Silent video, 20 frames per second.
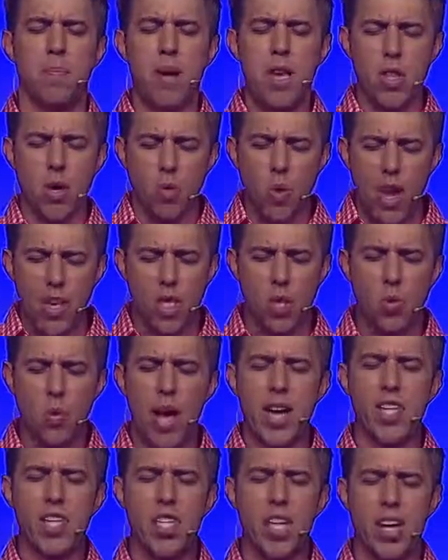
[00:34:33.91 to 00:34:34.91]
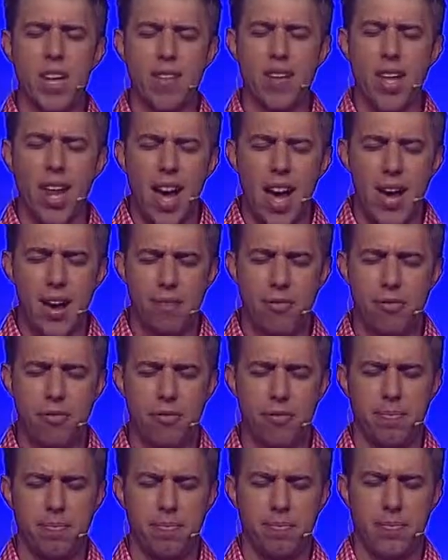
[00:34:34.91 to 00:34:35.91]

be the resurrection and the life,